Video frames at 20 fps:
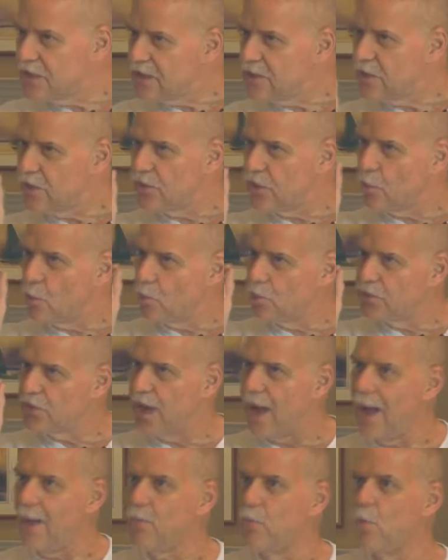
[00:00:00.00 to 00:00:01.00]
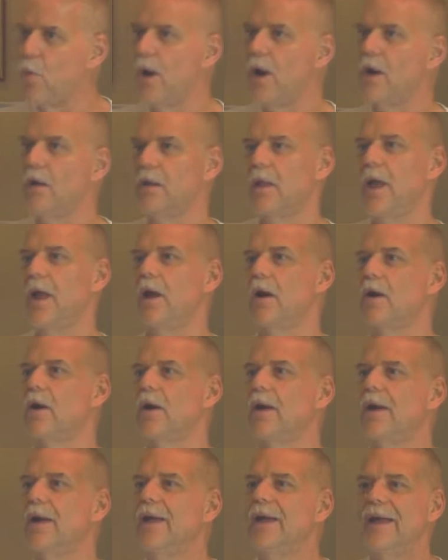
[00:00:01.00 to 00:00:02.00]
see that the top wear
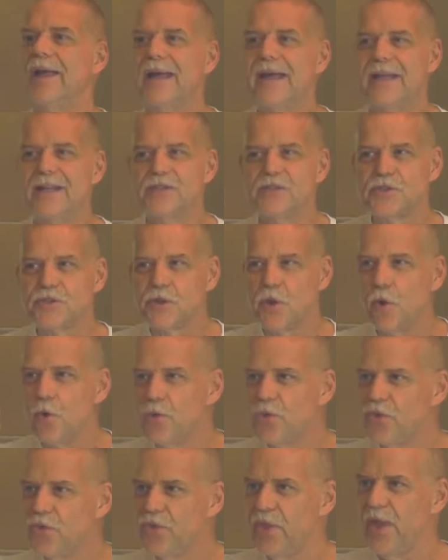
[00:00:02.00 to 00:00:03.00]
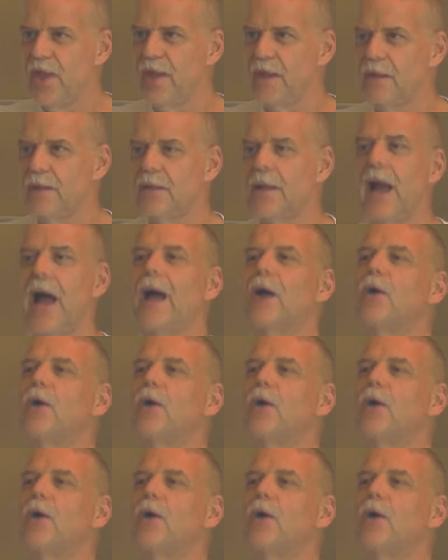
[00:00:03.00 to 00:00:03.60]
layer is so thin,